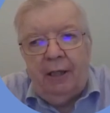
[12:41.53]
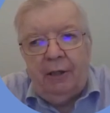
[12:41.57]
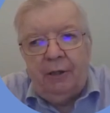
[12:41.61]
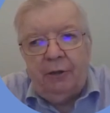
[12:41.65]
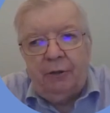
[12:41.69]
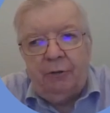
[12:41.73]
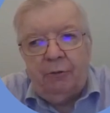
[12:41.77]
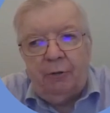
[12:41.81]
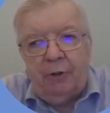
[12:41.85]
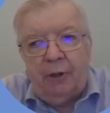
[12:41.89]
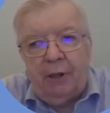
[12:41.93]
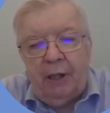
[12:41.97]

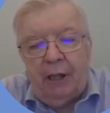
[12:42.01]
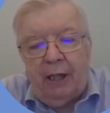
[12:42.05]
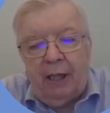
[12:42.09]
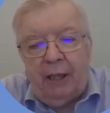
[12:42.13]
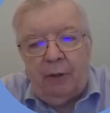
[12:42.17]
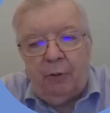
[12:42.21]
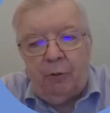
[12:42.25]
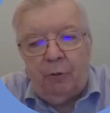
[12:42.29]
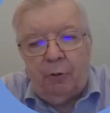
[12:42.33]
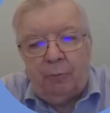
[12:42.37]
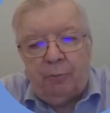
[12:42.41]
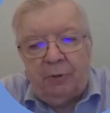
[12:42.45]
So
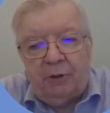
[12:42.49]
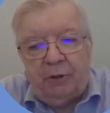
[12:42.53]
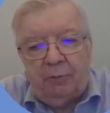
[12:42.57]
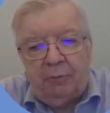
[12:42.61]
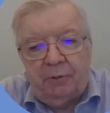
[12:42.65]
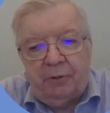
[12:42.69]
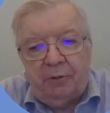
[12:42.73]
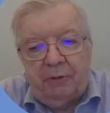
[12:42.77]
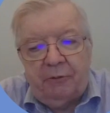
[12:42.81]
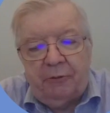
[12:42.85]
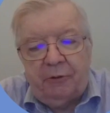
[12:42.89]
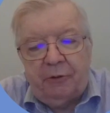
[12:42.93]
I hope this
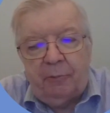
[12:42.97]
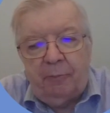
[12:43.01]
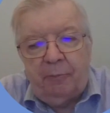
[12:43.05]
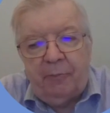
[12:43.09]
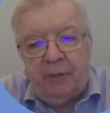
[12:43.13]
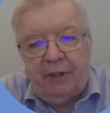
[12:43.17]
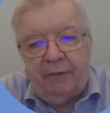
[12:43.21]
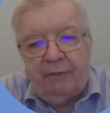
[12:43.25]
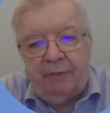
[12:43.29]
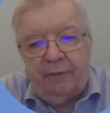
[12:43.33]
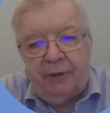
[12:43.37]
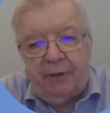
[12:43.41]
was of some
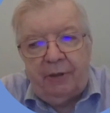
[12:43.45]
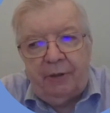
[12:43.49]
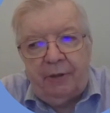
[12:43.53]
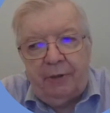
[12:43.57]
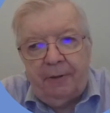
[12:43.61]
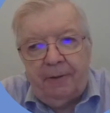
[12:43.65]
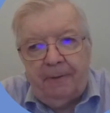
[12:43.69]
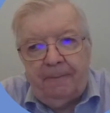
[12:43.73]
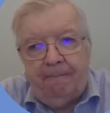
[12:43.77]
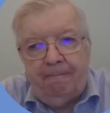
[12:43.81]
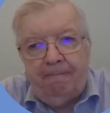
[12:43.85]
benefit to you.